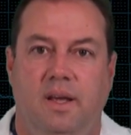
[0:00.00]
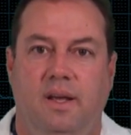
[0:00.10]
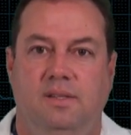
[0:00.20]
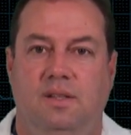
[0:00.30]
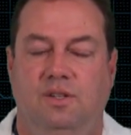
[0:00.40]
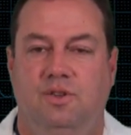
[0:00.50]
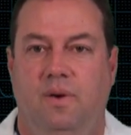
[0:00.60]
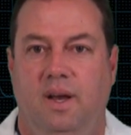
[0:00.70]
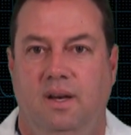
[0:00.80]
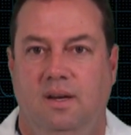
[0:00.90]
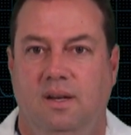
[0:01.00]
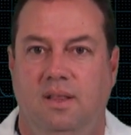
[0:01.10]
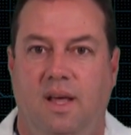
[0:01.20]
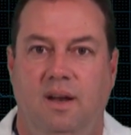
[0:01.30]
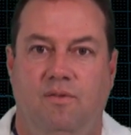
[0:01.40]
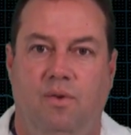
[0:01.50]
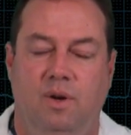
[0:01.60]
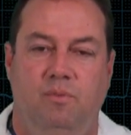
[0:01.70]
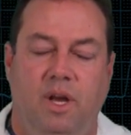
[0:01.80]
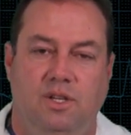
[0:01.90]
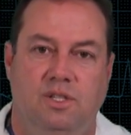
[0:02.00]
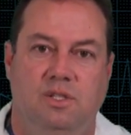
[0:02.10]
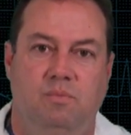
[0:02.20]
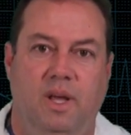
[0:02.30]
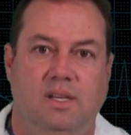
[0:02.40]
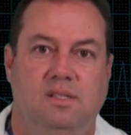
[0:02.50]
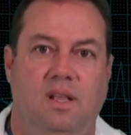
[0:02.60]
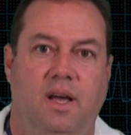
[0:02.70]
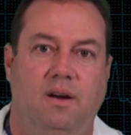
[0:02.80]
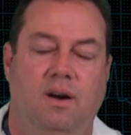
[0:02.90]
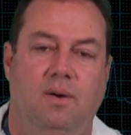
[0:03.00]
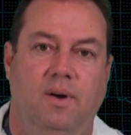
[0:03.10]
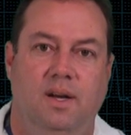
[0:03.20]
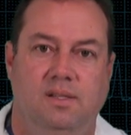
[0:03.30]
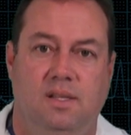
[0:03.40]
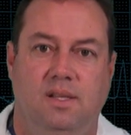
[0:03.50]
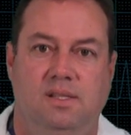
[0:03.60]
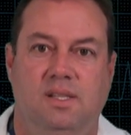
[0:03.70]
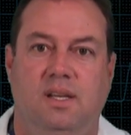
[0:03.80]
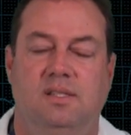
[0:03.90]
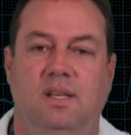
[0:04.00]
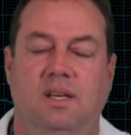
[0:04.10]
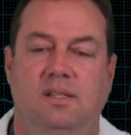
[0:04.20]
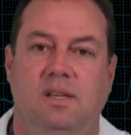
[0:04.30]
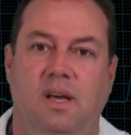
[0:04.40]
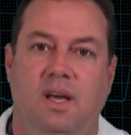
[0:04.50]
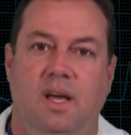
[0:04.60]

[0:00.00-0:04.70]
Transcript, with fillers: is the trend, and that if one patient's baseline heart rate is in the 60s